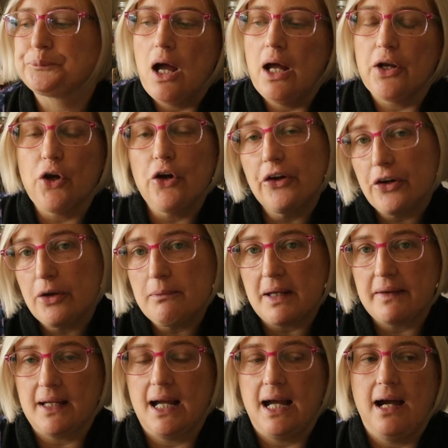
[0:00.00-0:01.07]
And her and her
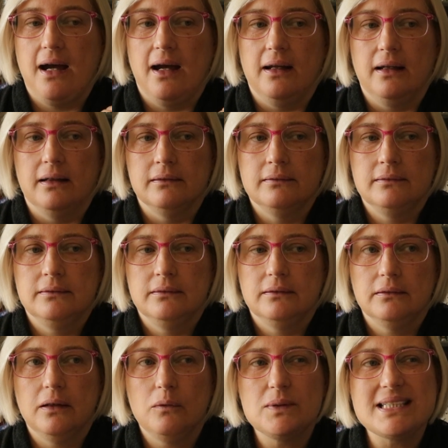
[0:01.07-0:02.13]
mother are
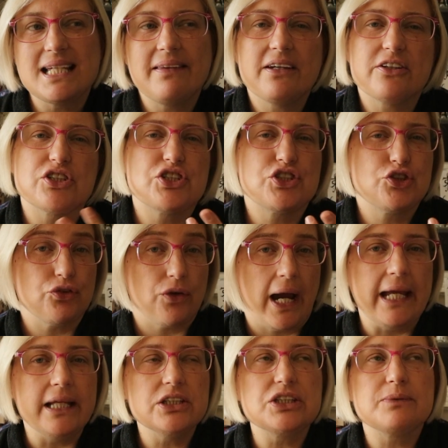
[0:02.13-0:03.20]
I wouldn't say they're
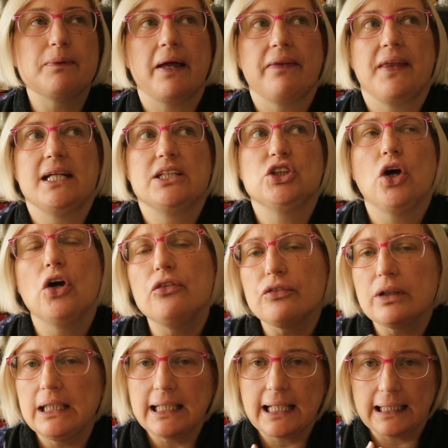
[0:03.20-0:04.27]
estranged, but they don't
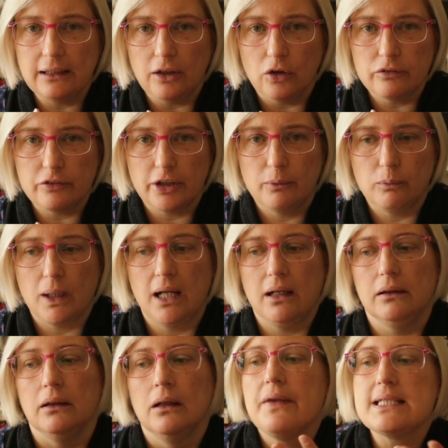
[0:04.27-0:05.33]
really get along very
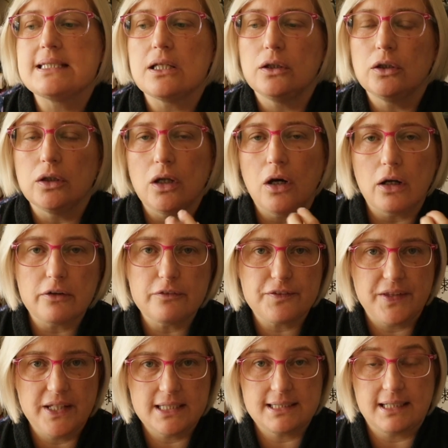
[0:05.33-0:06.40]
well. There's a lot of
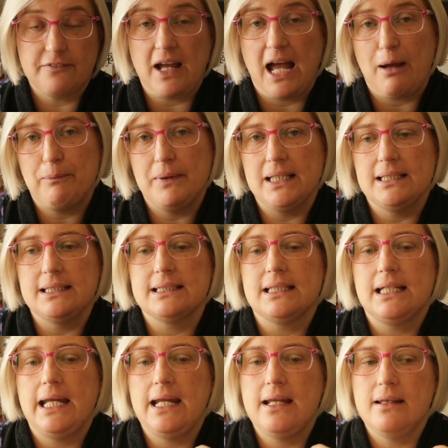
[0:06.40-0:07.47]
things that have happened
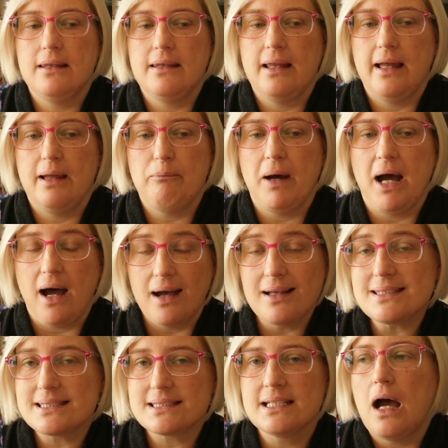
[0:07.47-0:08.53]
in their
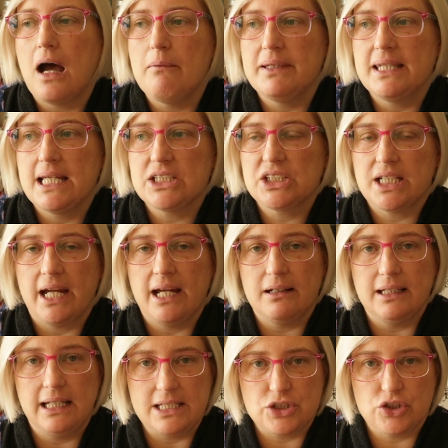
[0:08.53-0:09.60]
past, um, in their shared
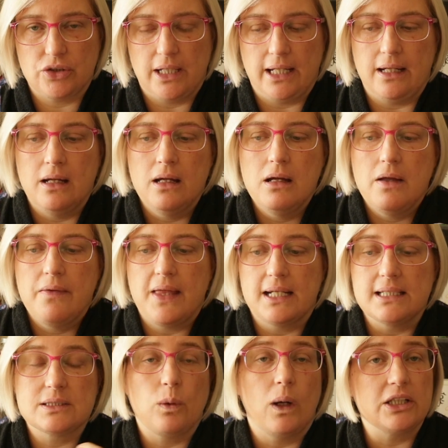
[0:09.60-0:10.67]
history, that
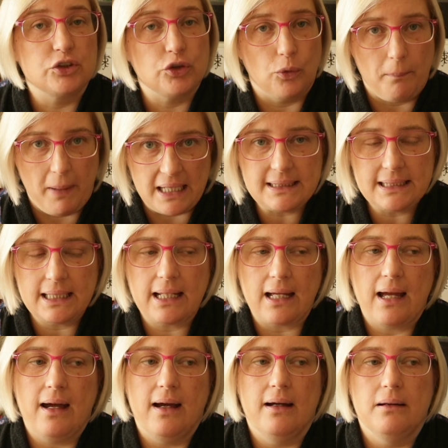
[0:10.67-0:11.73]
is quite traumatic.
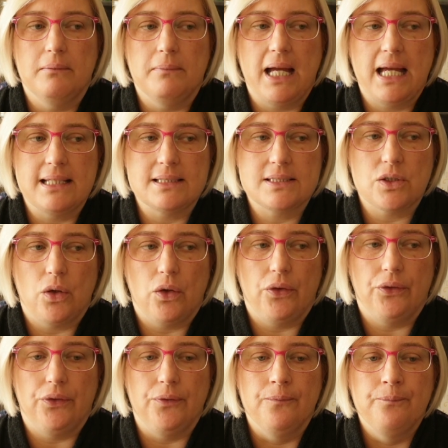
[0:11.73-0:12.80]
Um, and
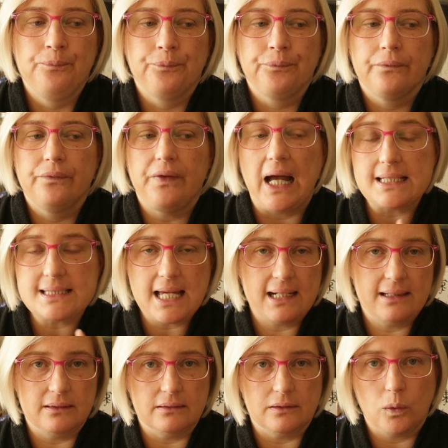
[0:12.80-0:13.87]
so that's had
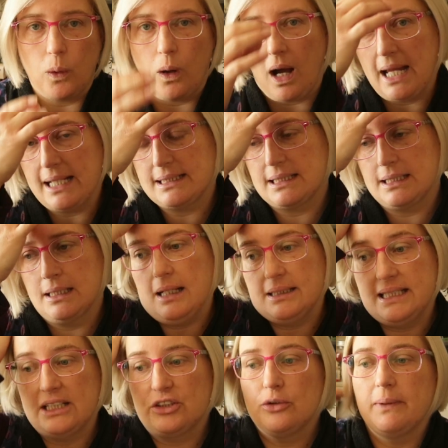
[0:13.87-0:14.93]
a quite a
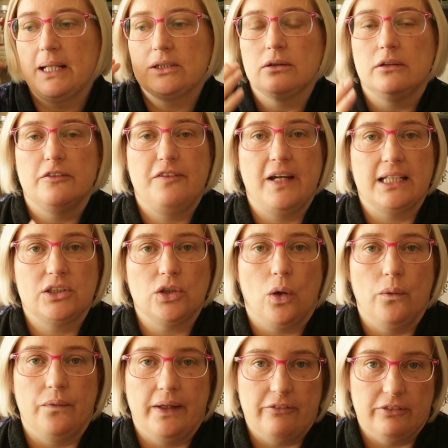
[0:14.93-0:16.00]
detrimental effect
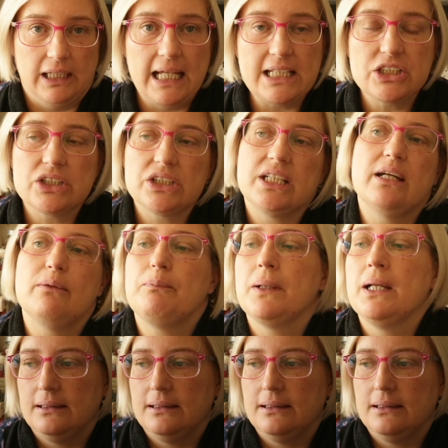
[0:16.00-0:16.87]
on their relationship.